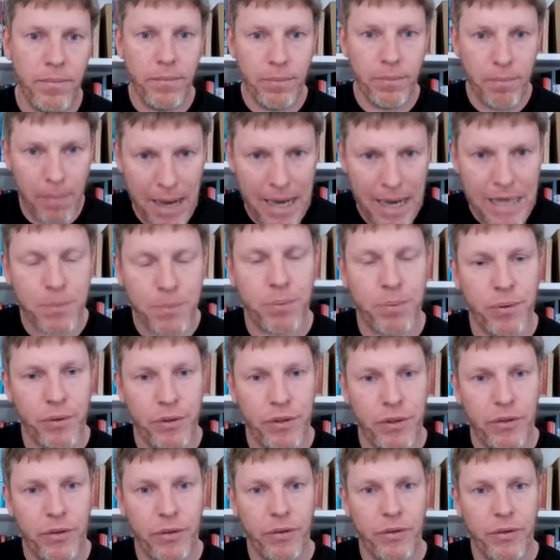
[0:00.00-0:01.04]
mass
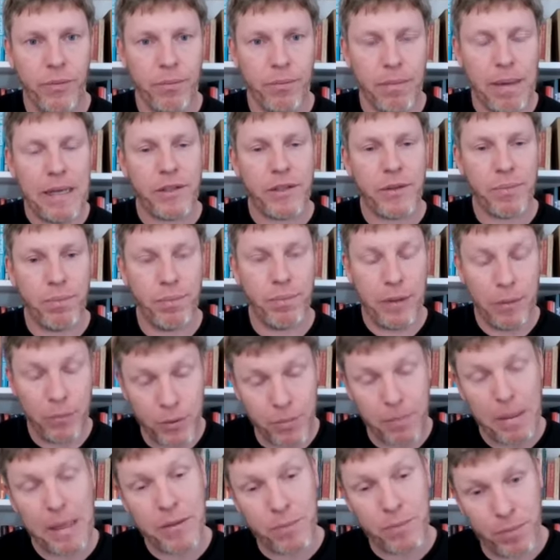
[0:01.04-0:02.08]
produced
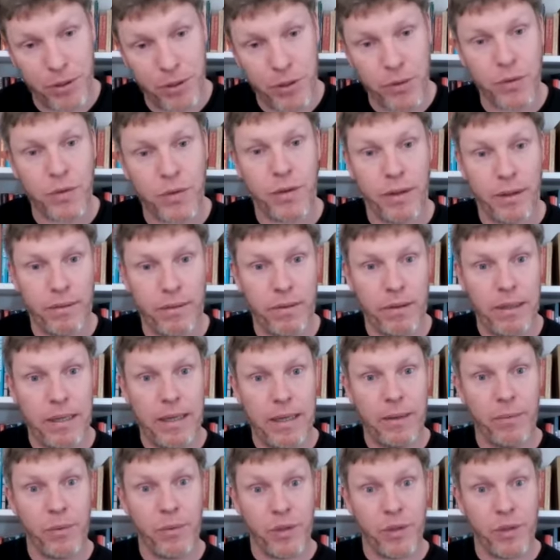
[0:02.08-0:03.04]
that